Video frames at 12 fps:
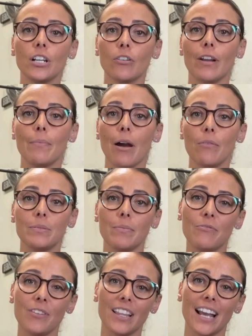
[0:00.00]
grip helps me
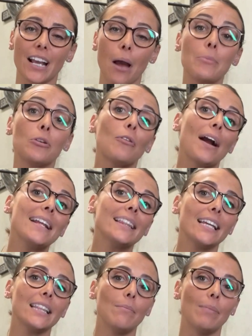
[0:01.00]
feel like I'm
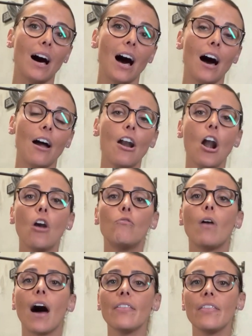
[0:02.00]
cradling the bar
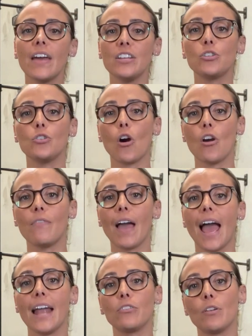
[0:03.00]
rather than to
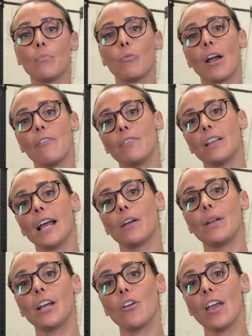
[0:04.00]
overhand grip where I feel like when
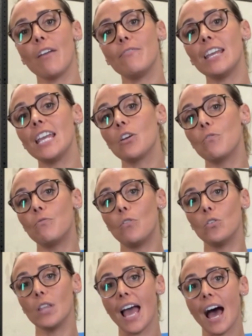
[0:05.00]
I go heavy it could
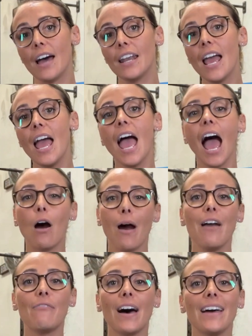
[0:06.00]
fall out.
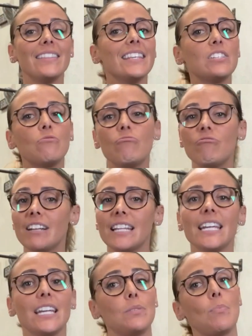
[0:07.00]
However, this
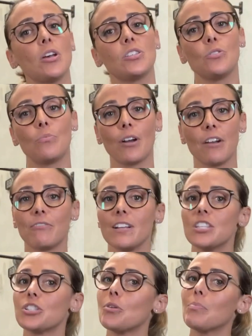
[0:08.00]
really is personal
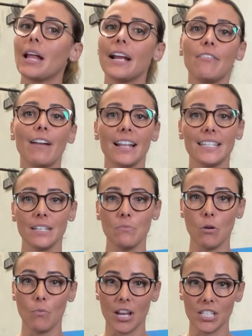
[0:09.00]
preference, so play around, see
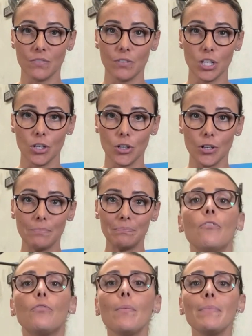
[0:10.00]
what works for you.
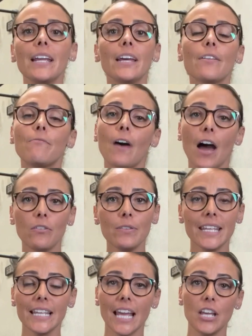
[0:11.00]
From here, the final
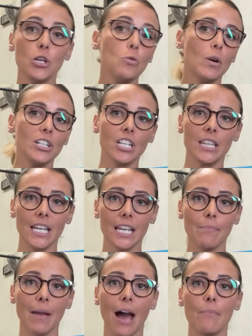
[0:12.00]
thing that you want to think
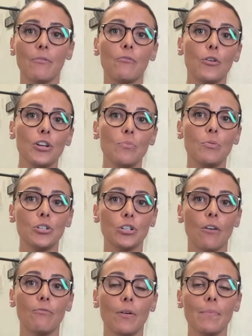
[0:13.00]
about before you push
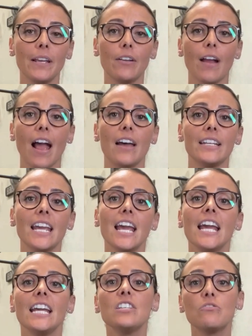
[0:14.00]
off from the ground
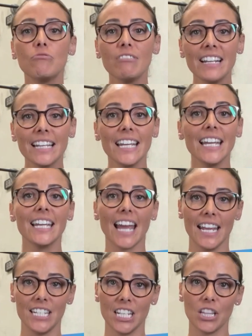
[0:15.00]
is really
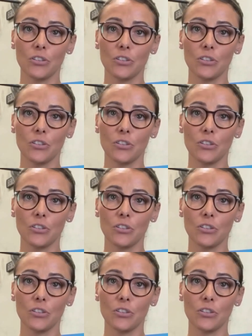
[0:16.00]
engaging